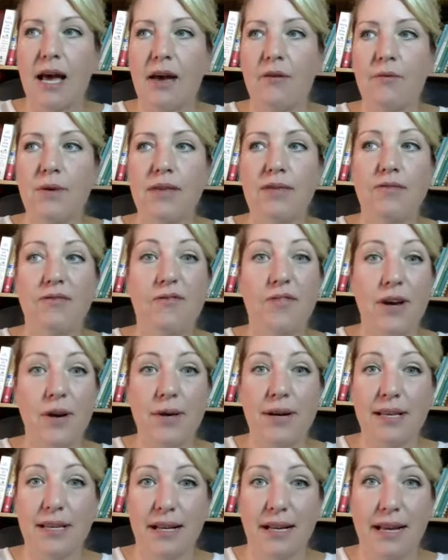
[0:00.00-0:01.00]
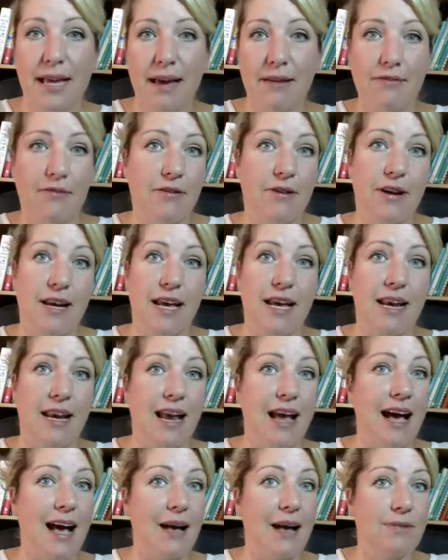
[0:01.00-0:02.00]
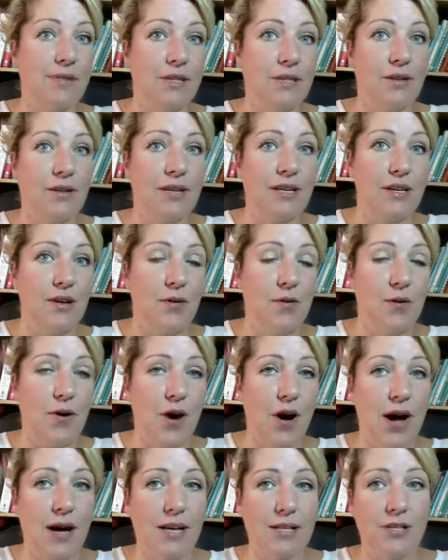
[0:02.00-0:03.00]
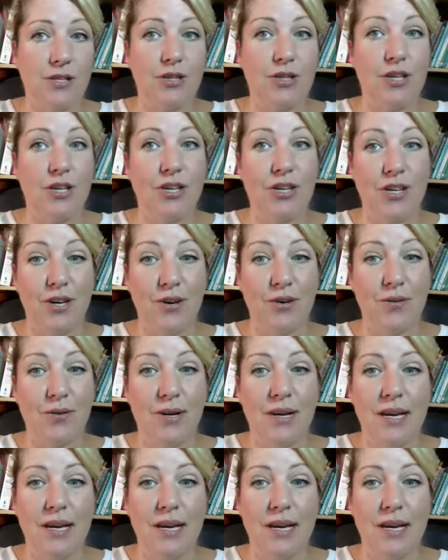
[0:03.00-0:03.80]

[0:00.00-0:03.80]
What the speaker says: with very little effort and absolutely no cost to you.